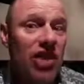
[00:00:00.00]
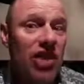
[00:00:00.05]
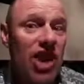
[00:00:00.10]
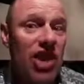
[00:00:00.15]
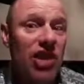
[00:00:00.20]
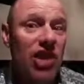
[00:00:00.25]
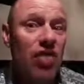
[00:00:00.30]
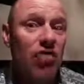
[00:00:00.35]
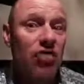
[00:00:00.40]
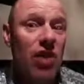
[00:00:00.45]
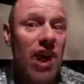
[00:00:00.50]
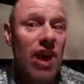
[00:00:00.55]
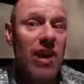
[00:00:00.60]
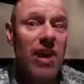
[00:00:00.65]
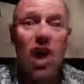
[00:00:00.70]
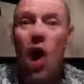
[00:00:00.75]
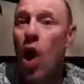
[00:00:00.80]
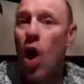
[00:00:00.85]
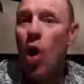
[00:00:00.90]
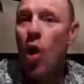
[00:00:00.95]
at the ready,
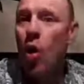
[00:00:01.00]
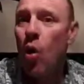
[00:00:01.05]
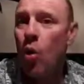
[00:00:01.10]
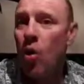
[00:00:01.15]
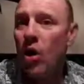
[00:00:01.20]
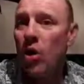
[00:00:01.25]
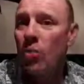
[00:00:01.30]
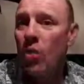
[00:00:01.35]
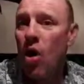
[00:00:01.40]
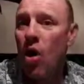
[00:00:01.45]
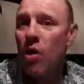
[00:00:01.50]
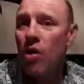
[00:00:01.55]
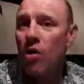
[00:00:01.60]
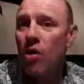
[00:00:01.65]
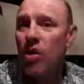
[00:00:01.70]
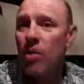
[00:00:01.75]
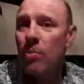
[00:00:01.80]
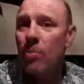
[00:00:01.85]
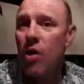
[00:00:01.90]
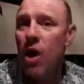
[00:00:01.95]
holy water on
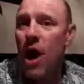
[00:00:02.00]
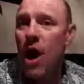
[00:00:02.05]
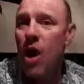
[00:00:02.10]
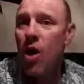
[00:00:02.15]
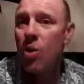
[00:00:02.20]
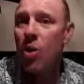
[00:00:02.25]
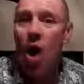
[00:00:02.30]
the brow,